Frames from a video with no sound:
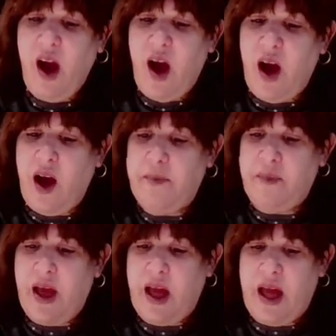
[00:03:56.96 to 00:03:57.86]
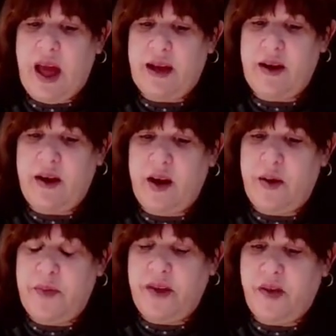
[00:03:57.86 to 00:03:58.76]
So
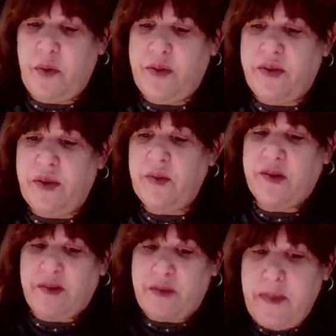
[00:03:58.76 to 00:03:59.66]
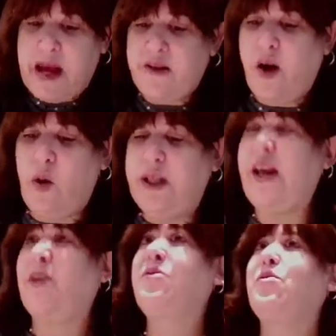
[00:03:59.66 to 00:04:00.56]
it was supposed to make us holy
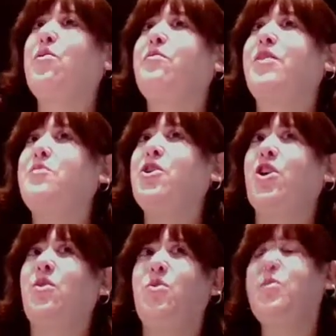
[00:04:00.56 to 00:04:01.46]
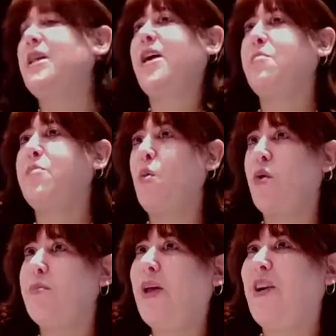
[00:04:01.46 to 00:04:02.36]
again. It was sort of like Mishkan would be like a
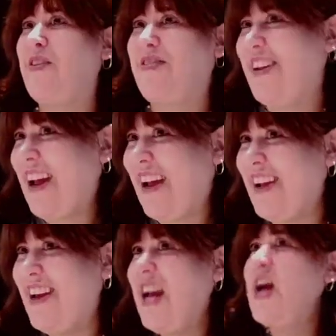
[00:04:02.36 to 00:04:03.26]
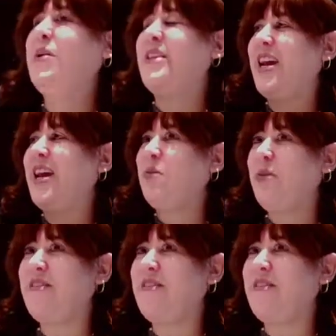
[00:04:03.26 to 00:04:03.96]
portable Har Sinai. We take it with